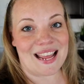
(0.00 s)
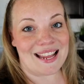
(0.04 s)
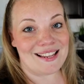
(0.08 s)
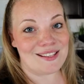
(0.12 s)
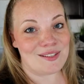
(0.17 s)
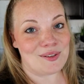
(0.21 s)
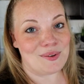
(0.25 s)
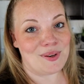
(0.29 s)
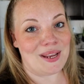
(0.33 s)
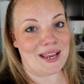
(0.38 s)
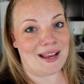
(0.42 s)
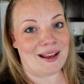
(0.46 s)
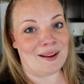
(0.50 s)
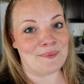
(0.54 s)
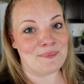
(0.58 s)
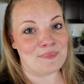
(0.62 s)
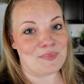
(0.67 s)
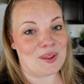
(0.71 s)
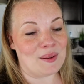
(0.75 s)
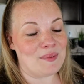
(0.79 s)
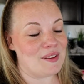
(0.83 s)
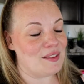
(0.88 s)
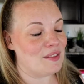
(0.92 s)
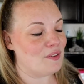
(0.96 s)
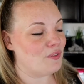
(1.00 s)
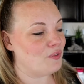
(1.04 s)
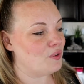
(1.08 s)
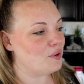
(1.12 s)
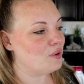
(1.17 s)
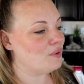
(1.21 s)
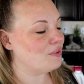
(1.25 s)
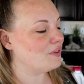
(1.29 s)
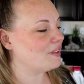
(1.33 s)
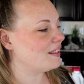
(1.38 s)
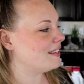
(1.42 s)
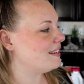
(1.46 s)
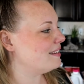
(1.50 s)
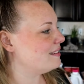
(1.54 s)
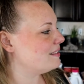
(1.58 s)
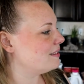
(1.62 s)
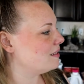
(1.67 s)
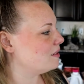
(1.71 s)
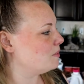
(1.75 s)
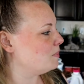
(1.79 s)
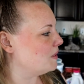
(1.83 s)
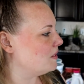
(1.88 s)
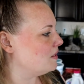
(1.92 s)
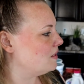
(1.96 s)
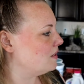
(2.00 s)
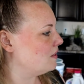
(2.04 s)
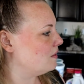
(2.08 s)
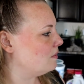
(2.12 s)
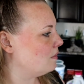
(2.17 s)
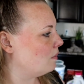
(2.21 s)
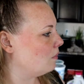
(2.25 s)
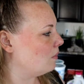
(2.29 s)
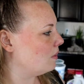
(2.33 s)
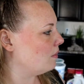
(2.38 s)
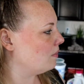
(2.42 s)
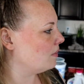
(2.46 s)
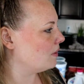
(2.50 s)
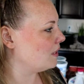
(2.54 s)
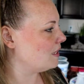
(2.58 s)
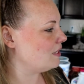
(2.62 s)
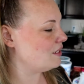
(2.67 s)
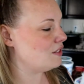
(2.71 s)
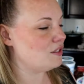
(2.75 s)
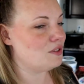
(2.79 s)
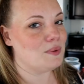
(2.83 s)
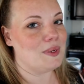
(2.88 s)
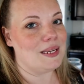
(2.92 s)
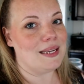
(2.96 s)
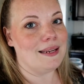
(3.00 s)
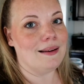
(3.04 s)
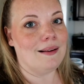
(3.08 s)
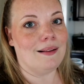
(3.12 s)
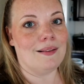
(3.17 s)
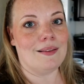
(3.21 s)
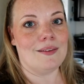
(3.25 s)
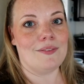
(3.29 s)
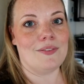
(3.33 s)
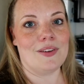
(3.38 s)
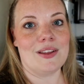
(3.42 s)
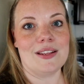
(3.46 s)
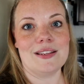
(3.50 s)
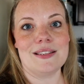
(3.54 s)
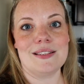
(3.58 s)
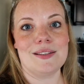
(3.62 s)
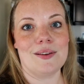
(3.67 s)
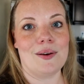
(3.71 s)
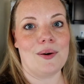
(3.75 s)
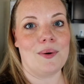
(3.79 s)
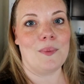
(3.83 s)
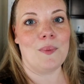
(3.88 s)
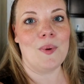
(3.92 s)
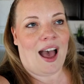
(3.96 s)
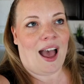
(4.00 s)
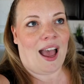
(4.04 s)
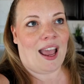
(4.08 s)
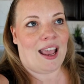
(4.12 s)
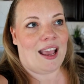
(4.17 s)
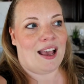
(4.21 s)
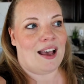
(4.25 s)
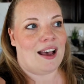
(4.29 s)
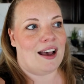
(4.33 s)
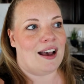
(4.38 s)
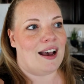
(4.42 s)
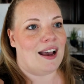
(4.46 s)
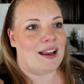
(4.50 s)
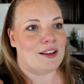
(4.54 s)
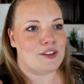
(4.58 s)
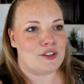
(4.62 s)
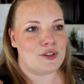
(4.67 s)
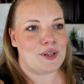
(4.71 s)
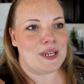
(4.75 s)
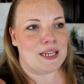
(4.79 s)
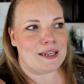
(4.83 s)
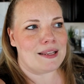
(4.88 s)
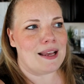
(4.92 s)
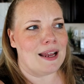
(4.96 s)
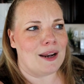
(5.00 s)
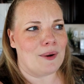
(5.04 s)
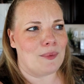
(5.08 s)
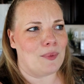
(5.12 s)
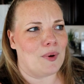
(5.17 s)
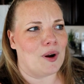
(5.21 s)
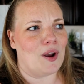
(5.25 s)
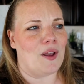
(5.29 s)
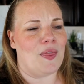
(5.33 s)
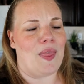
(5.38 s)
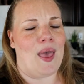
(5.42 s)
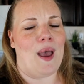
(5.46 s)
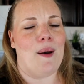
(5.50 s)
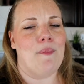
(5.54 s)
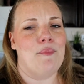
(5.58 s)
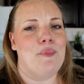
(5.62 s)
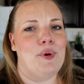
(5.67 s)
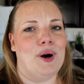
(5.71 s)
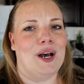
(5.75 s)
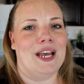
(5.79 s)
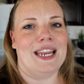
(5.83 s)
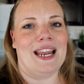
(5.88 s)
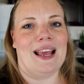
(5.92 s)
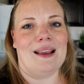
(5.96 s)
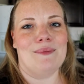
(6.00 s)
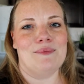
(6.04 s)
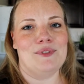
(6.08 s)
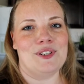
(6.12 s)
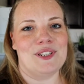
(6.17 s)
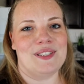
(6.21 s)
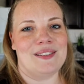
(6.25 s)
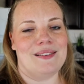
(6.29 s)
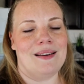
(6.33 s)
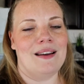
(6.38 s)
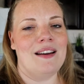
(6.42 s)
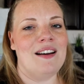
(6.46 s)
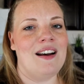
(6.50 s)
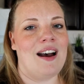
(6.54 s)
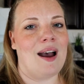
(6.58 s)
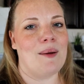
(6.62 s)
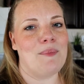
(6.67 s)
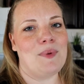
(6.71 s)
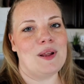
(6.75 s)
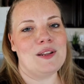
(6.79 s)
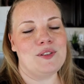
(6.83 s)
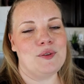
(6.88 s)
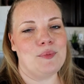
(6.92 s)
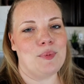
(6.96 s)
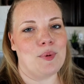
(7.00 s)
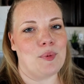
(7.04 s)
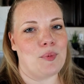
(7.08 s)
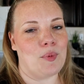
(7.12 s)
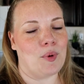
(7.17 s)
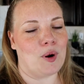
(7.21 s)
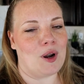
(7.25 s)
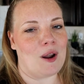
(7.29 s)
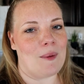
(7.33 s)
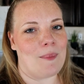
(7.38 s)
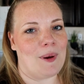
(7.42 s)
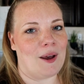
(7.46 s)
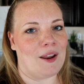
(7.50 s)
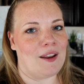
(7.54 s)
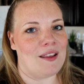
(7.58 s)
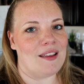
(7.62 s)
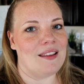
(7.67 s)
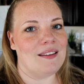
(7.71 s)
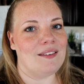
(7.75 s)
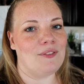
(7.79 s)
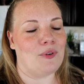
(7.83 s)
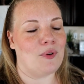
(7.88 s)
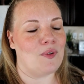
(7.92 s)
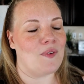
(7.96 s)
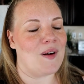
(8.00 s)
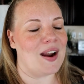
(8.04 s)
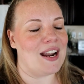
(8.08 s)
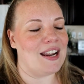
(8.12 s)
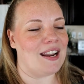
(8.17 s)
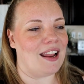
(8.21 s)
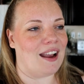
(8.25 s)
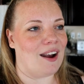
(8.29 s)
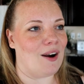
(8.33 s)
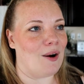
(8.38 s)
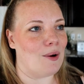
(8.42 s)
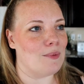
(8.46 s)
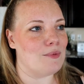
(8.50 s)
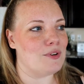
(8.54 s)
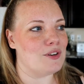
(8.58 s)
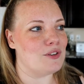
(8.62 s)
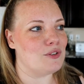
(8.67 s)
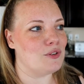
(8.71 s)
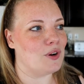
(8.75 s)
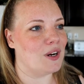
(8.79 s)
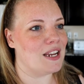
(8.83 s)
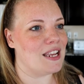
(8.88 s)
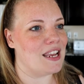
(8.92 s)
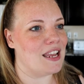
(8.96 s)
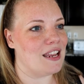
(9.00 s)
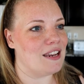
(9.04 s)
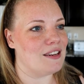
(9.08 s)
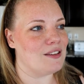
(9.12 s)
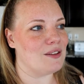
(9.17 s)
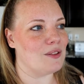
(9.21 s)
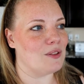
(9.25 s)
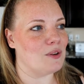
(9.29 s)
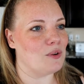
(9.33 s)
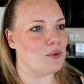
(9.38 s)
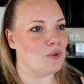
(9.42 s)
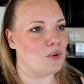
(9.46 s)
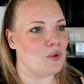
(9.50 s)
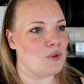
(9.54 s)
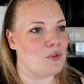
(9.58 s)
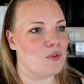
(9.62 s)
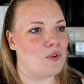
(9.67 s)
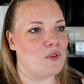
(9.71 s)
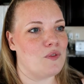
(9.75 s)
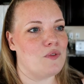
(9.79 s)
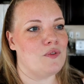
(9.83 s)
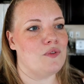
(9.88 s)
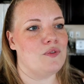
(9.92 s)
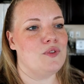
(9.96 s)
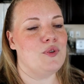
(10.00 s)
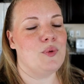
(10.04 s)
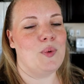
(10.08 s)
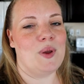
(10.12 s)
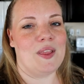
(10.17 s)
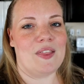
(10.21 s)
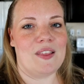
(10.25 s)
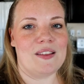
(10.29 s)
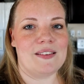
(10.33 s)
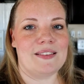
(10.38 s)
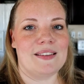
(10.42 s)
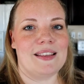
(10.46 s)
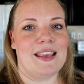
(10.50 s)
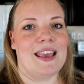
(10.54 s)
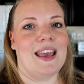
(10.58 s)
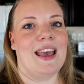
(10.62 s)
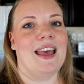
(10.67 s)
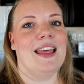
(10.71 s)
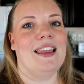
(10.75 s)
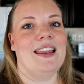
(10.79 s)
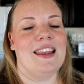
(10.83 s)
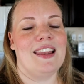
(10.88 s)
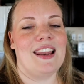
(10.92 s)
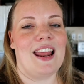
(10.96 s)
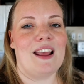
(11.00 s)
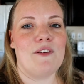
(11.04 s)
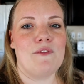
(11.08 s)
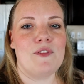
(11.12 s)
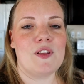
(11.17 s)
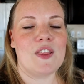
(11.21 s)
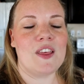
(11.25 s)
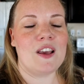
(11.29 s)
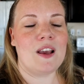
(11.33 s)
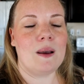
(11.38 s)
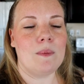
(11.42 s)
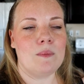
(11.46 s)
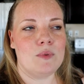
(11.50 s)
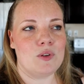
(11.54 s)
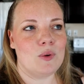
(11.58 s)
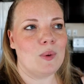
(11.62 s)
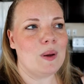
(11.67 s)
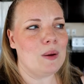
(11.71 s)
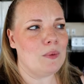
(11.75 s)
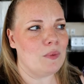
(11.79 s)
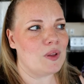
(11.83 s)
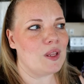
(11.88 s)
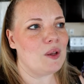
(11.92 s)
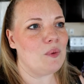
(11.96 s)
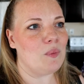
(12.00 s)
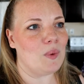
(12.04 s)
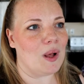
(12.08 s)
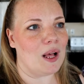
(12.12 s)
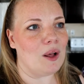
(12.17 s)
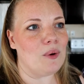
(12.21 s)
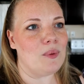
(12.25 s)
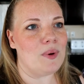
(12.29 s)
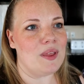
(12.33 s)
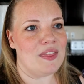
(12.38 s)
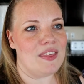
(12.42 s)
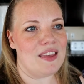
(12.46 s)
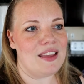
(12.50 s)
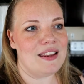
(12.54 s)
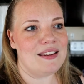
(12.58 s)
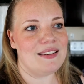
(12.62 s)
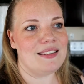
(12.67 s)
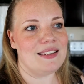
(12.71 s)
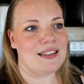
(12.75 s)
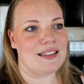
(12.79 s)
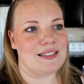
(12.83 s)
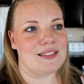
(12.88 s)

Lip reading: And so yeah, I mean, the food really is expensive and we really do eat all of it. So I do need to kind of work on that, but I'm not super worried about it for right now. I'm just trying to get into the groove of doing this again, and I feel like I'm doing really well with it.